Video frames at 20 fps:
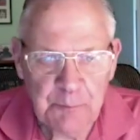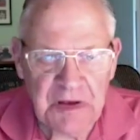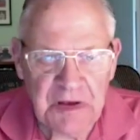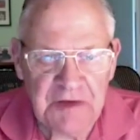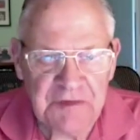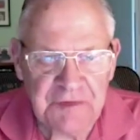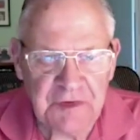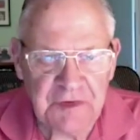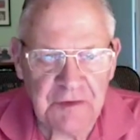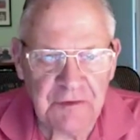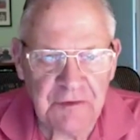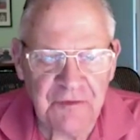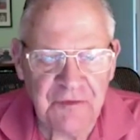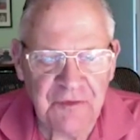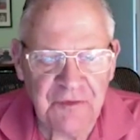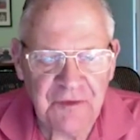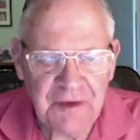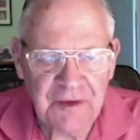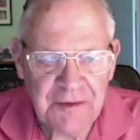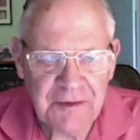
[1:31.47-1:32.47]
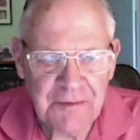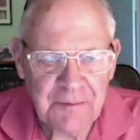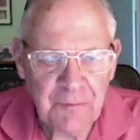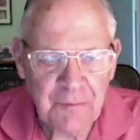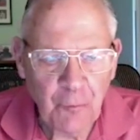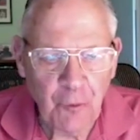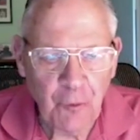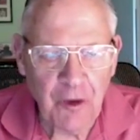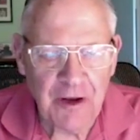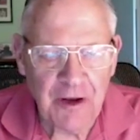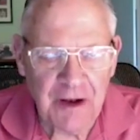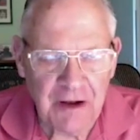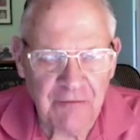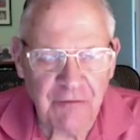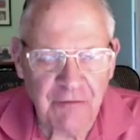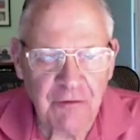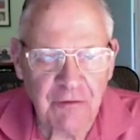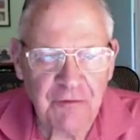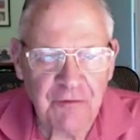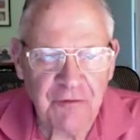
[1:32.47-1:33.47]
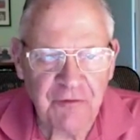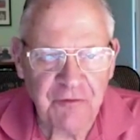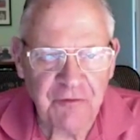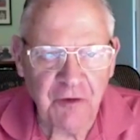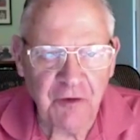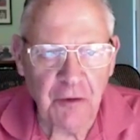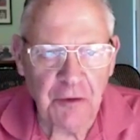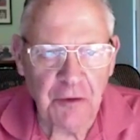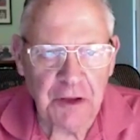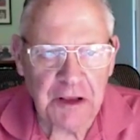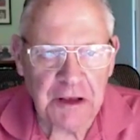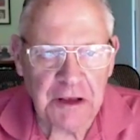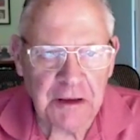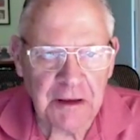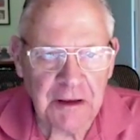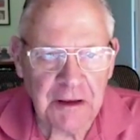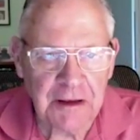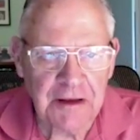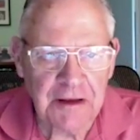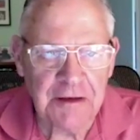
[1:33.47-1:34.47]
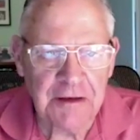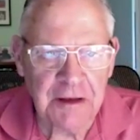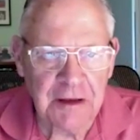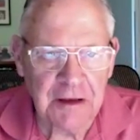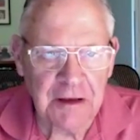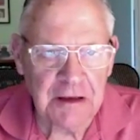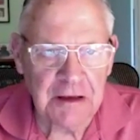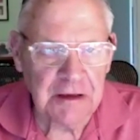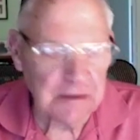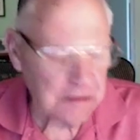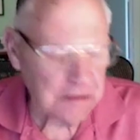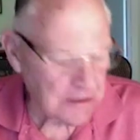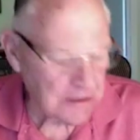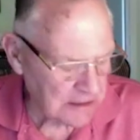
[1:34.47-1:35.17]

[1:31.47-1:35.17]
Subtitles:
piece of whatever floating in